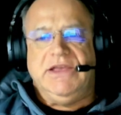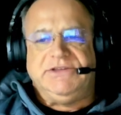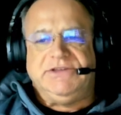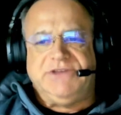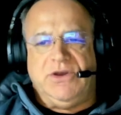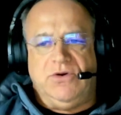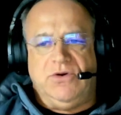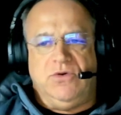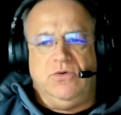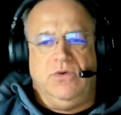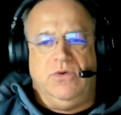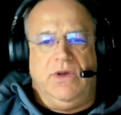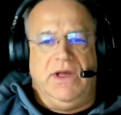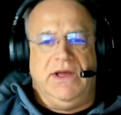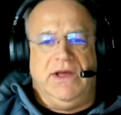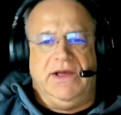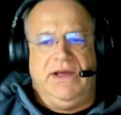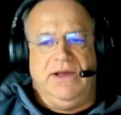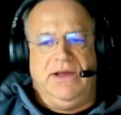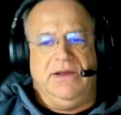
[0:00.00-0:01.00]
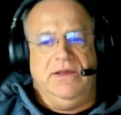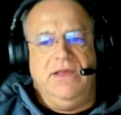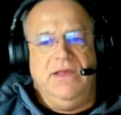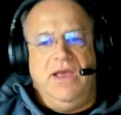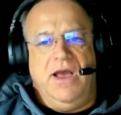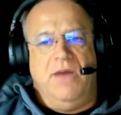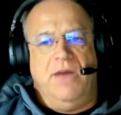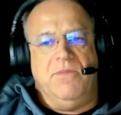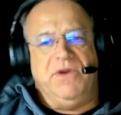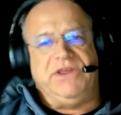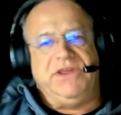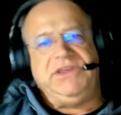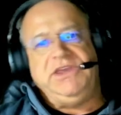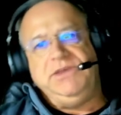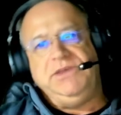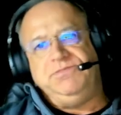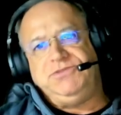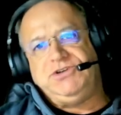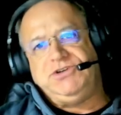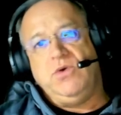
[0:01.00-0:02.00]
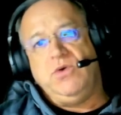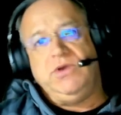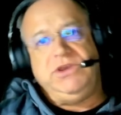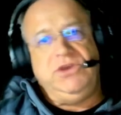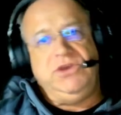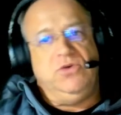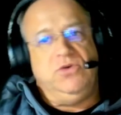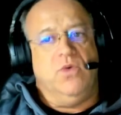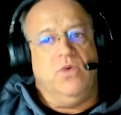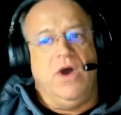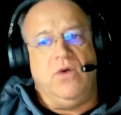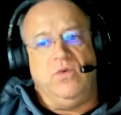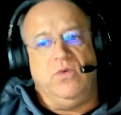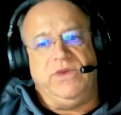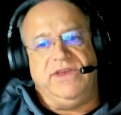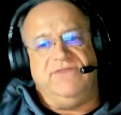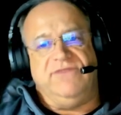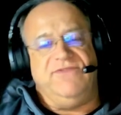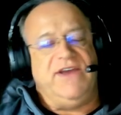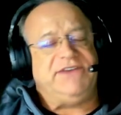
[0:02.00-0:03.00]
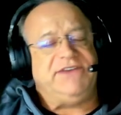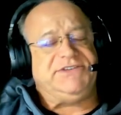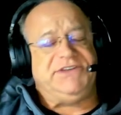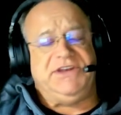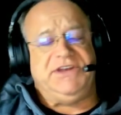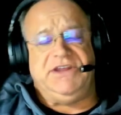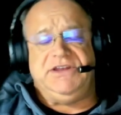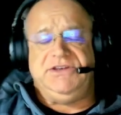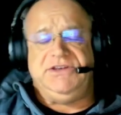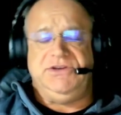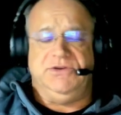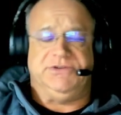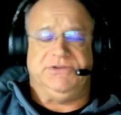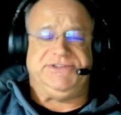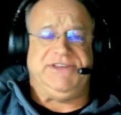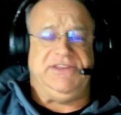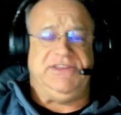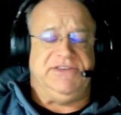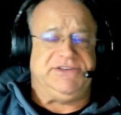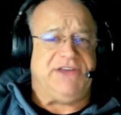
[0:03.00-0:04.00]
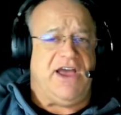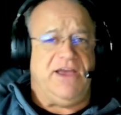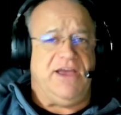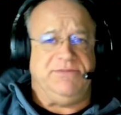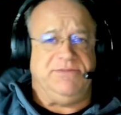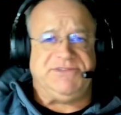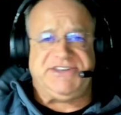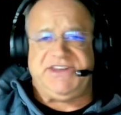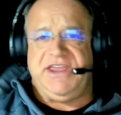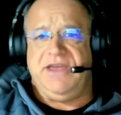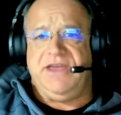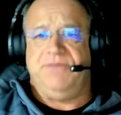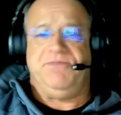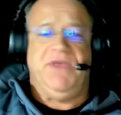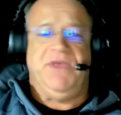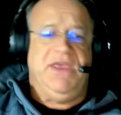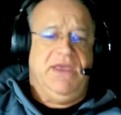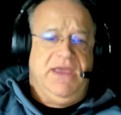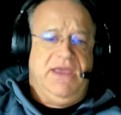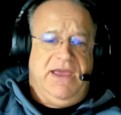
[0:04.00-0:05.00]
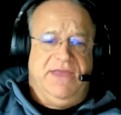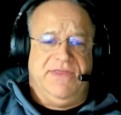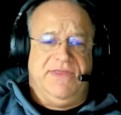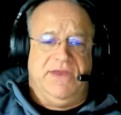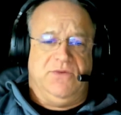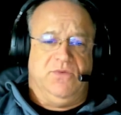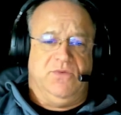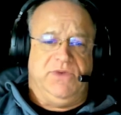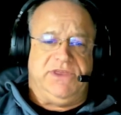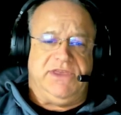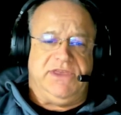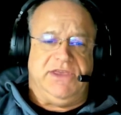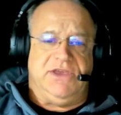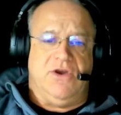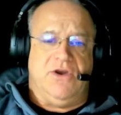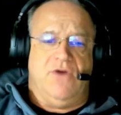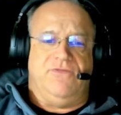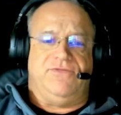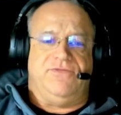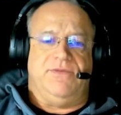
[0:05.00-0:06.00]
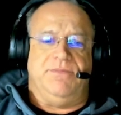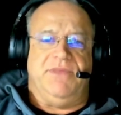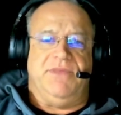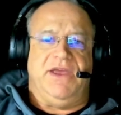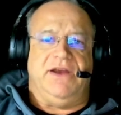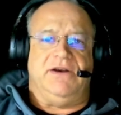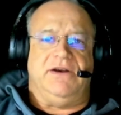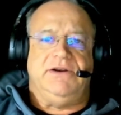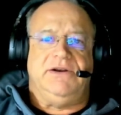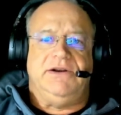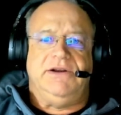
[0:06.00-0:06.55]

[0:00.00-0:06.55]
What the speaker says: So I'm going to keep showing you what we invested in. You'll see the timestamp, and then we can go from there.